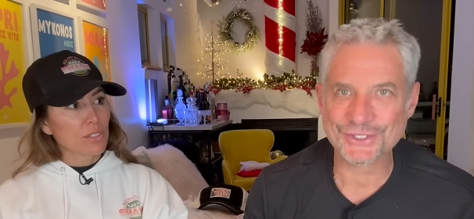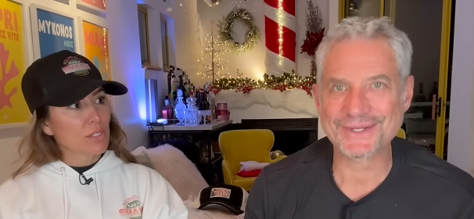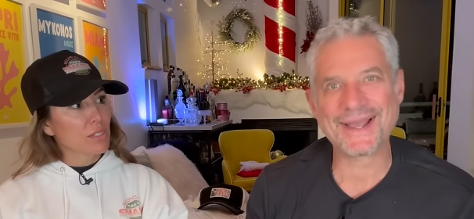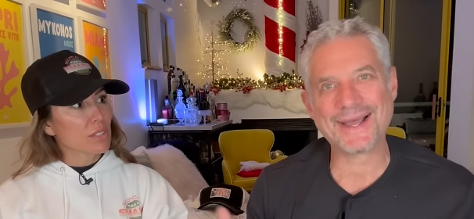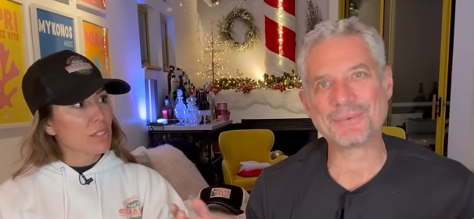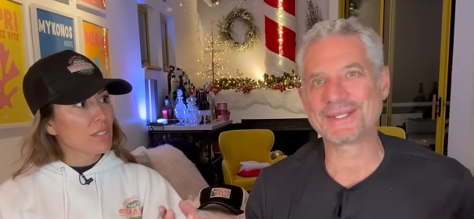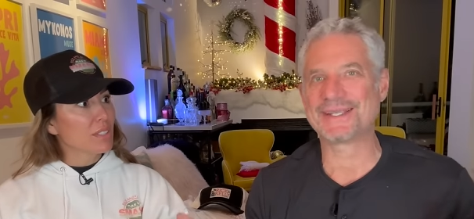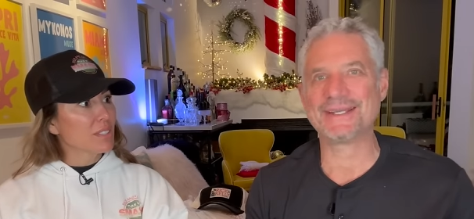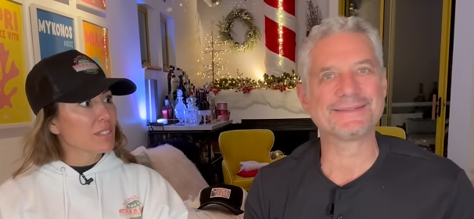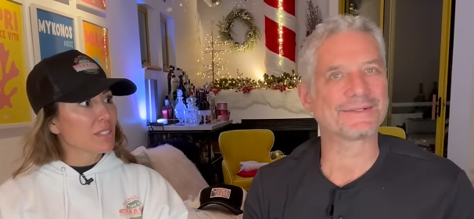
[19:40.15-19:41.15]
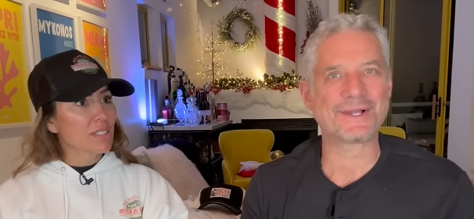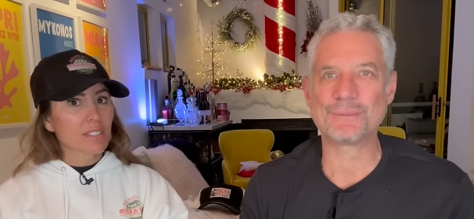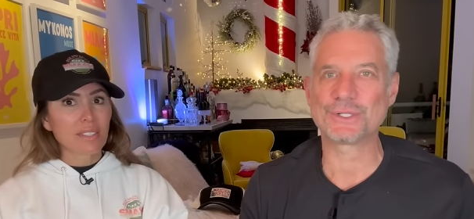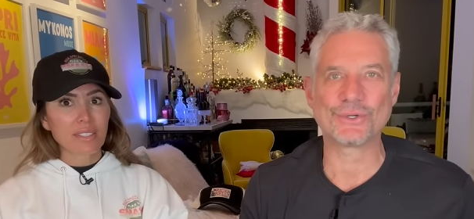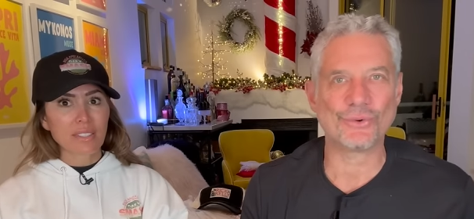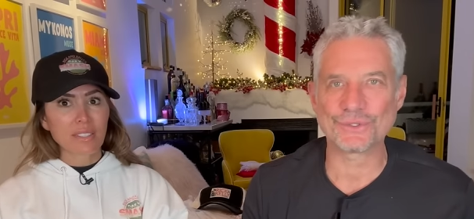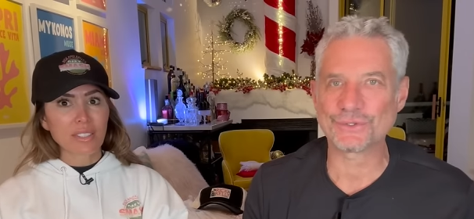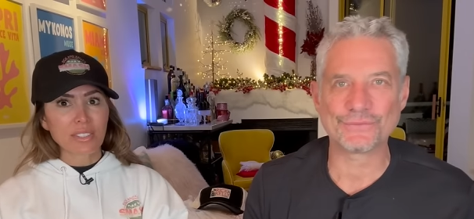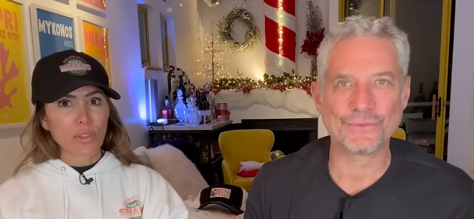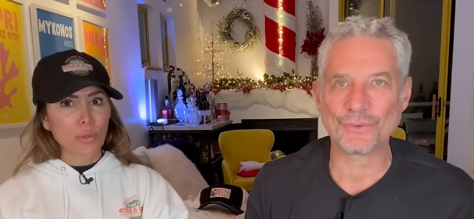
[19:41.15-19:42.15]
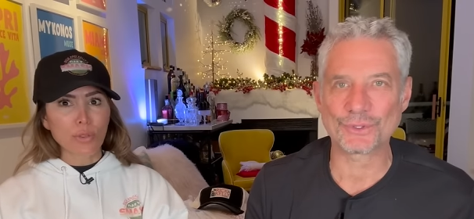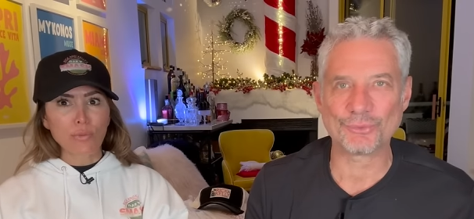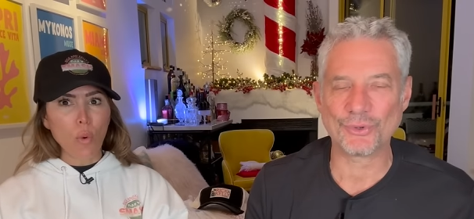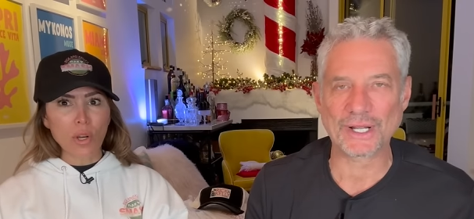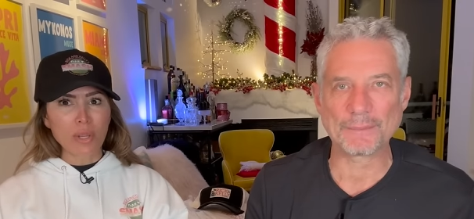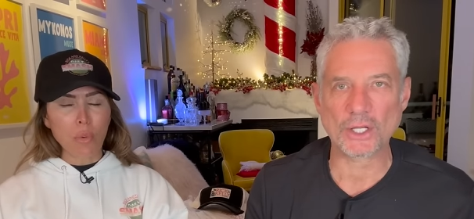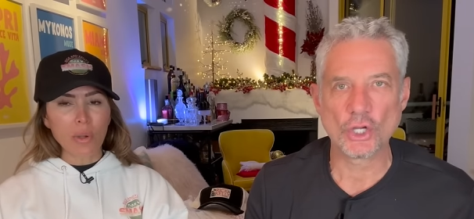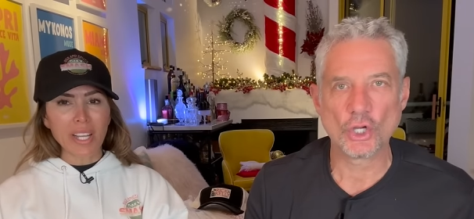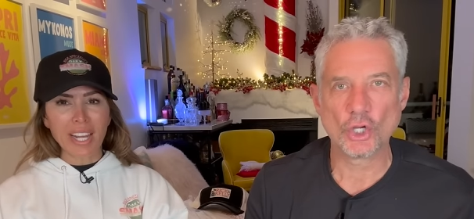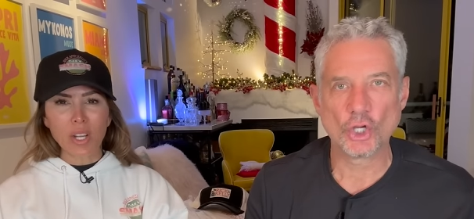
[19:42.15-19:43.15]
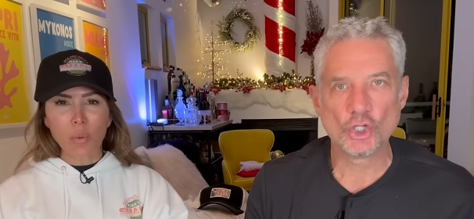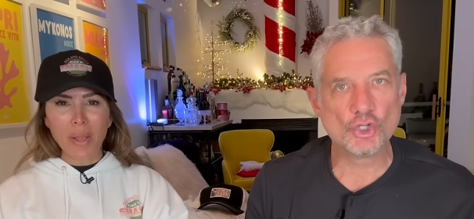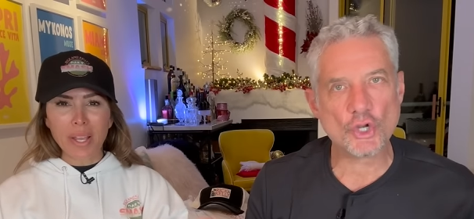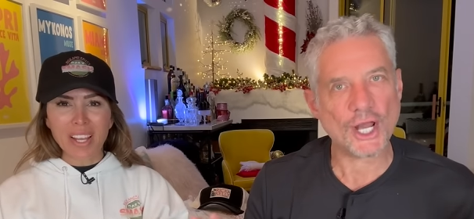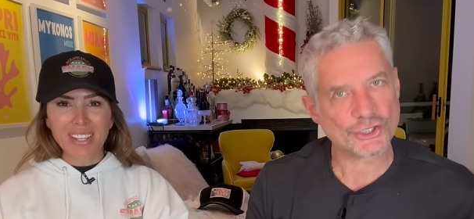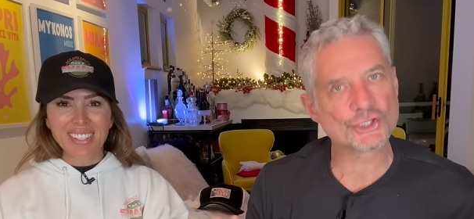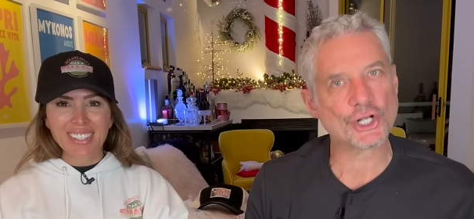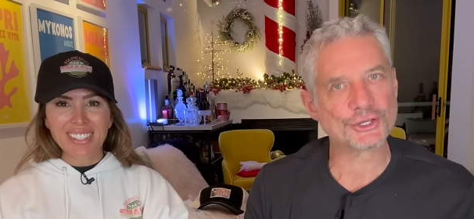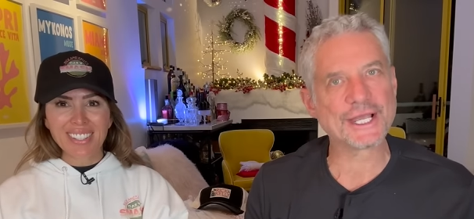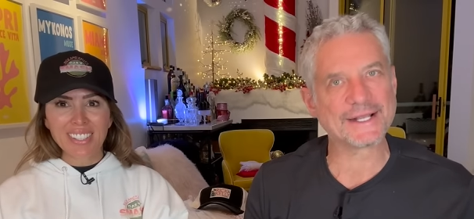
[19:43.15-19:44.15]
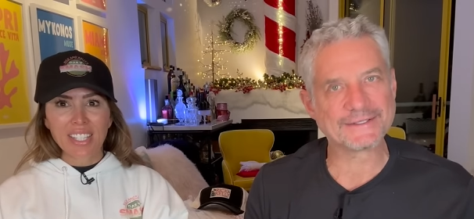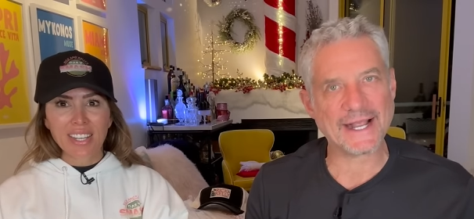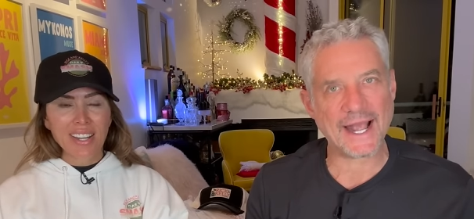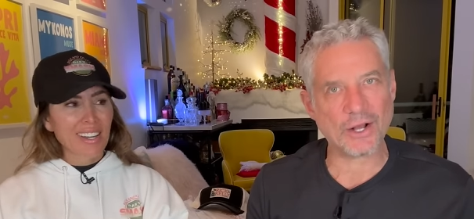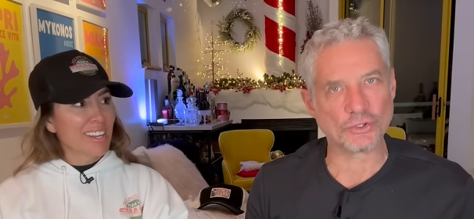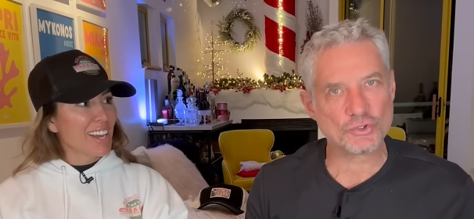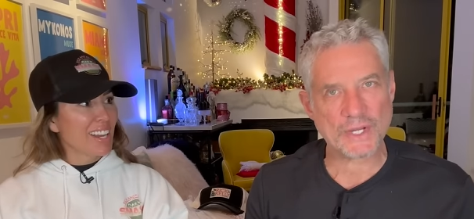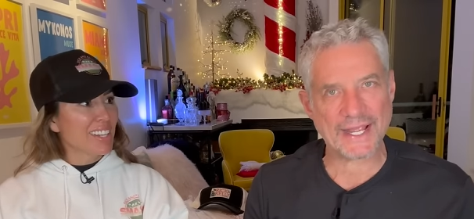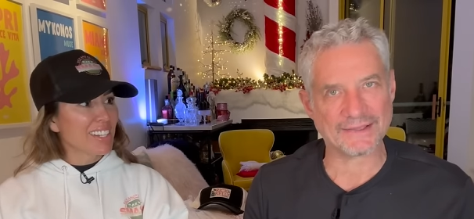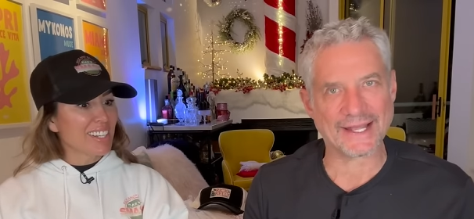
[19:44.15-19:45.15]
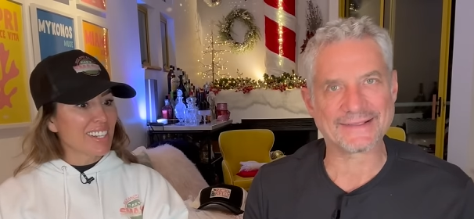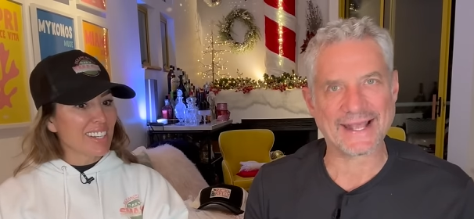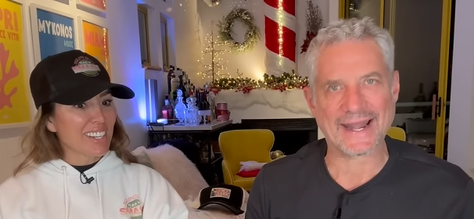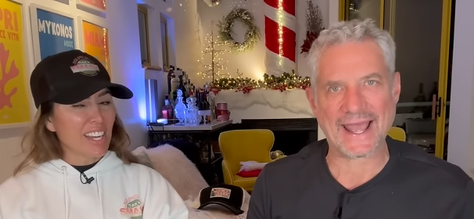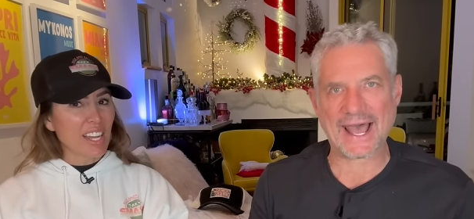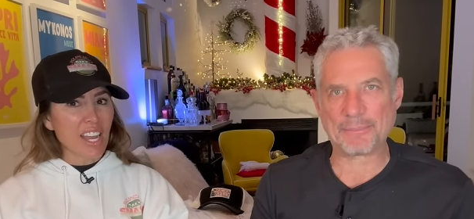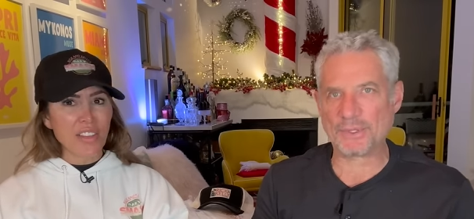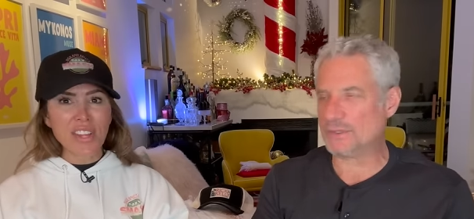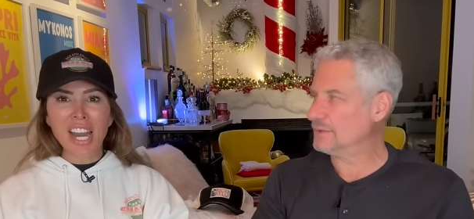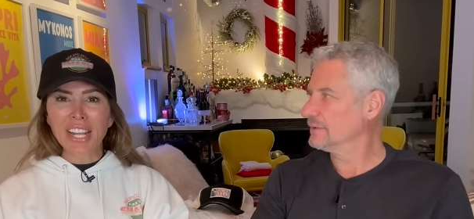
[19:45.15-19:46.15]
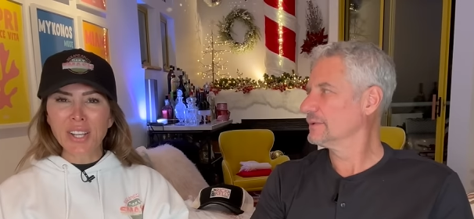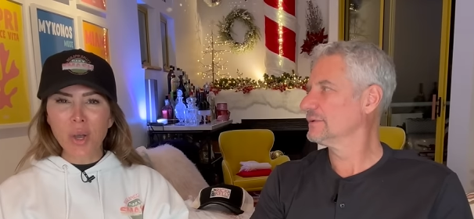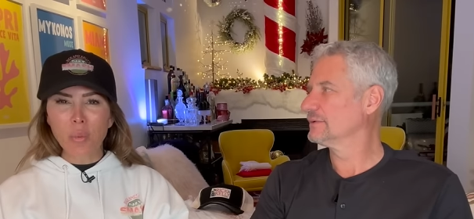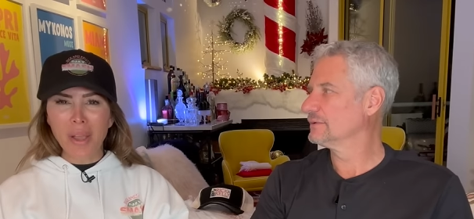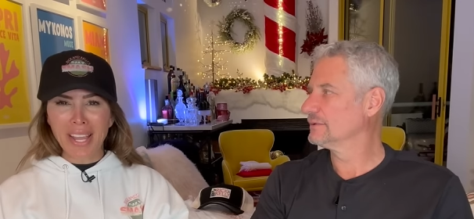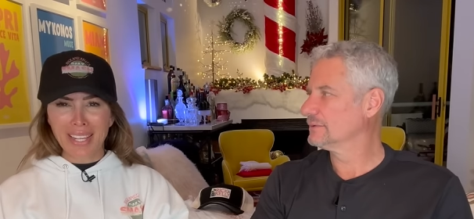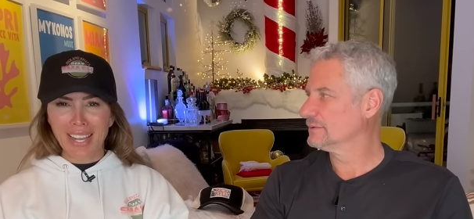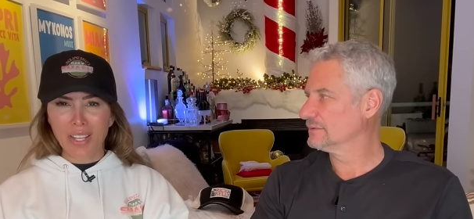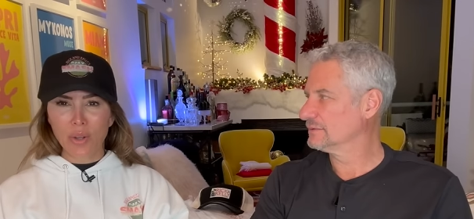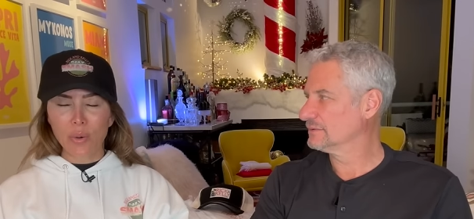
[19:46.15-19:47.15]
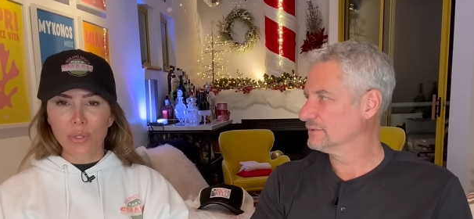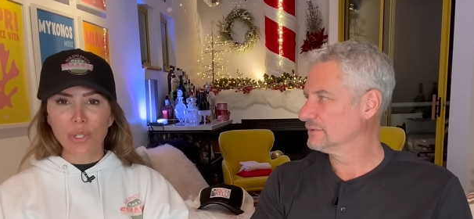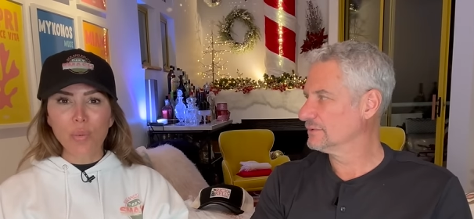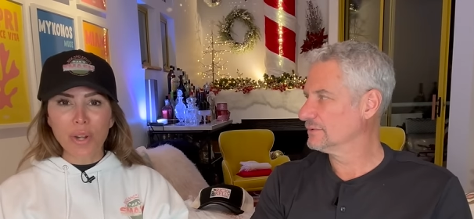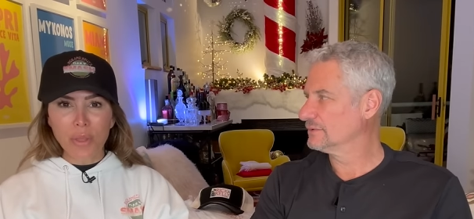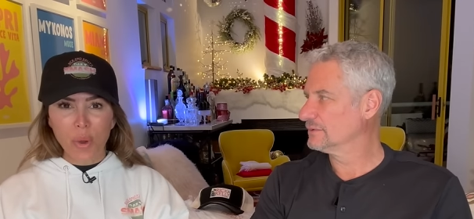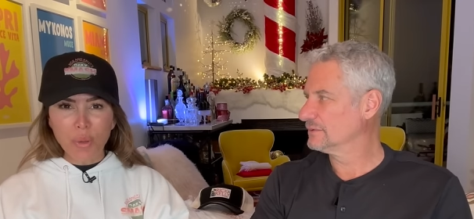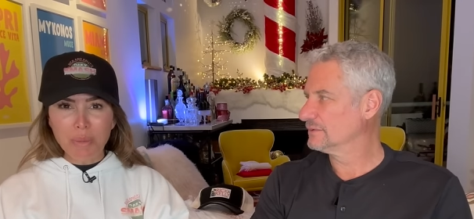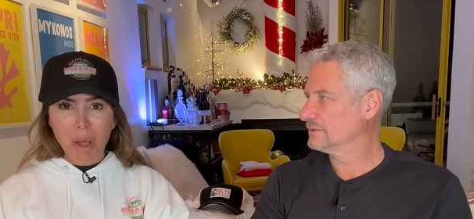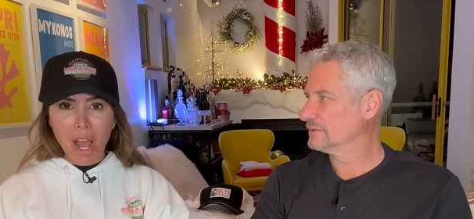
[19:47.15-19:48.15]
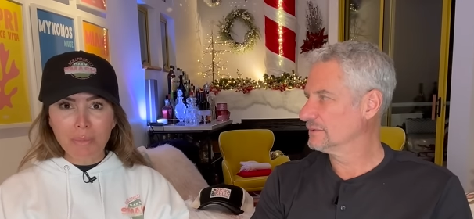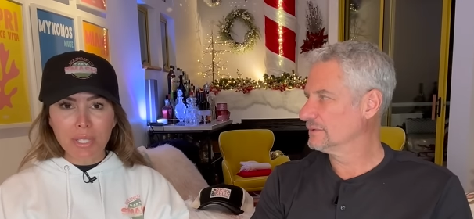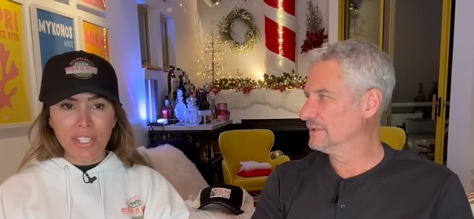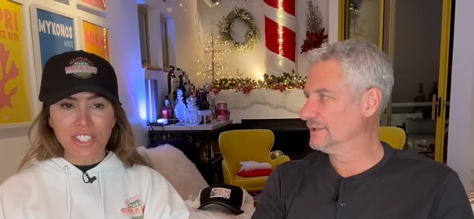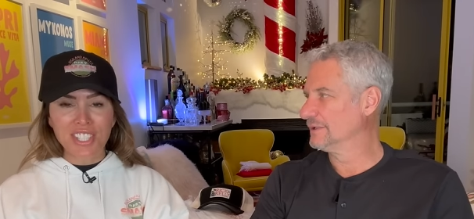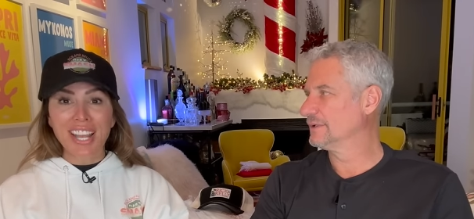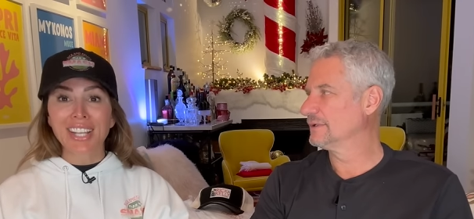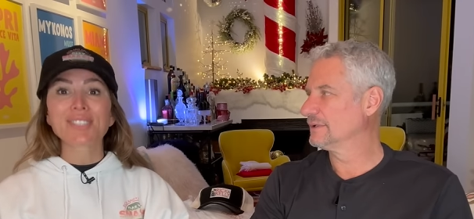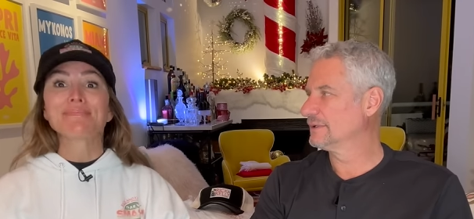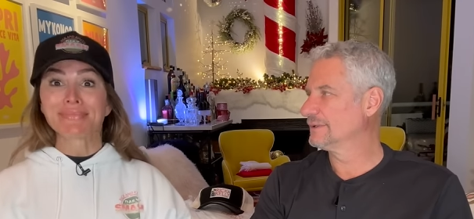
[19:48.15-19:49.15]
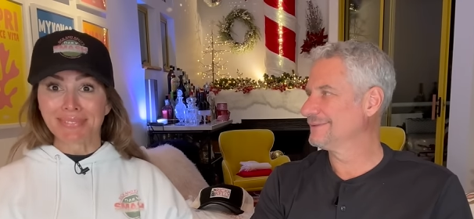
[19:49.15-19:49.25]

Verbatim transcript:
Speaker 1: She goes, "Ah, well, the kids are coming and going until four in the morning." Four in the morning, I go, "Wait, you got to shut that down. You can't let that happen." And then
Speaker 2: I go, "Wait," I go, "You're one of those moms," and she's like,